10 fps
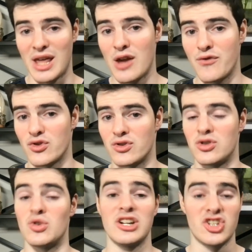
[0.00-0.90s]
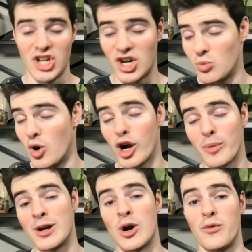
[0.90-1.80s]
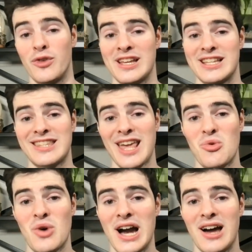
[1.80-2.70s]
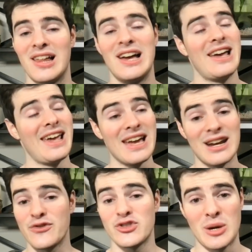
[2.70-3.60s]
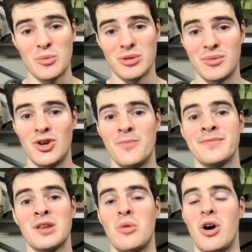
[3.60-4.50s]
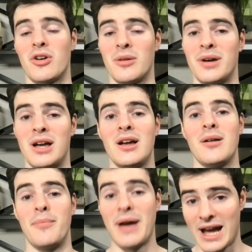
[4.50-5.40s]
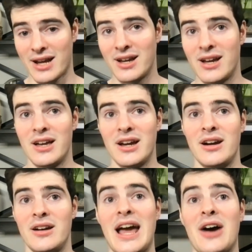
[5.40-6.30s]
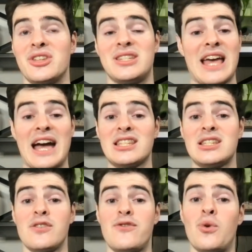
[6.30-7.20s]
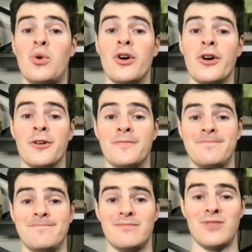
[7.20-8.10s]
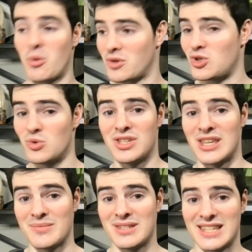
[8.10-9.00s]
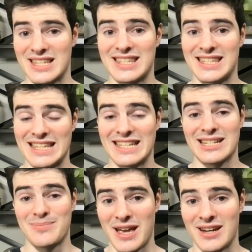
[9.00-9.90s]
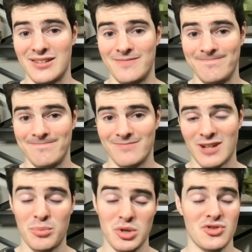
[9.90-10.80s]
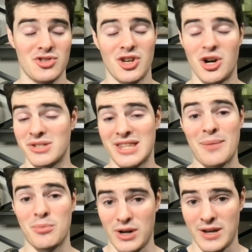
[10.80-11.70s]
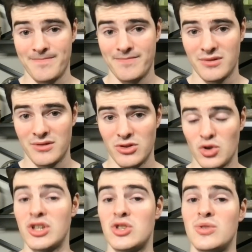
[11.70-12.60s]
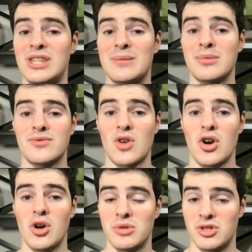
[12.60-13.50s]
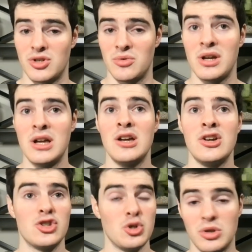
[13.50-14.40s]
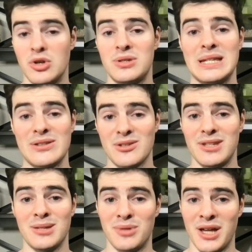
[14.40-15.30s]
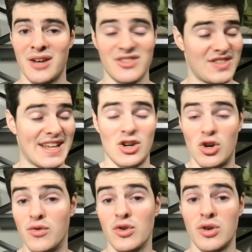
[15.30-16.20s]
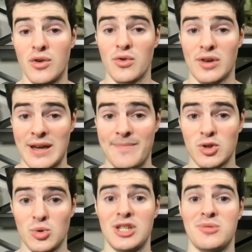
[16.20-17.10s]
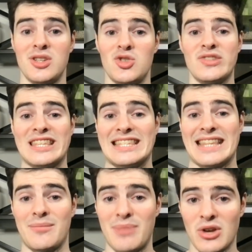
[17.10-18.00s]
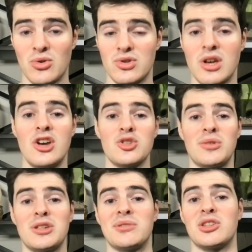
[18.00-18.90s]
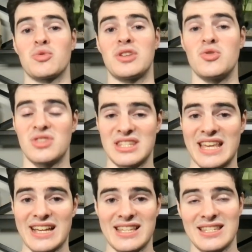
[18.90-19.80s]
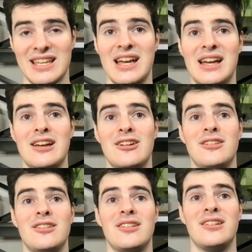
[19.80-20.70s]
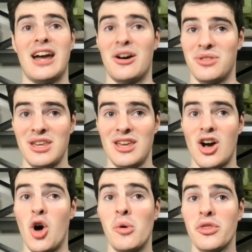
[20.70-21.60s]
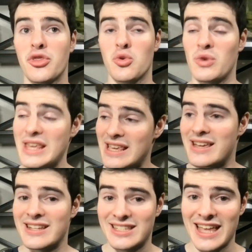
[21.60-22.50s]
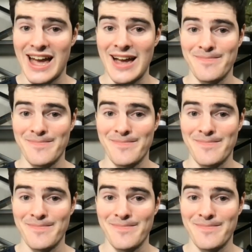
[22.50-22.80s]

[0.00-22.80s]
If you're new to the channel, welcome in. Hopefully you stay a while. And if you're somewhere in the middle, welcome back. Now, the stats for oh and two teams since the season expanded a couple of years ago is not pretty. thirty-two teams have started oh and two. Two of those teams have made the playoffs. I've said it over and over again. twenty twenty-two Cincinnati Bengals, twenty twenty-three Houston Texans. Now, the oh and three stat,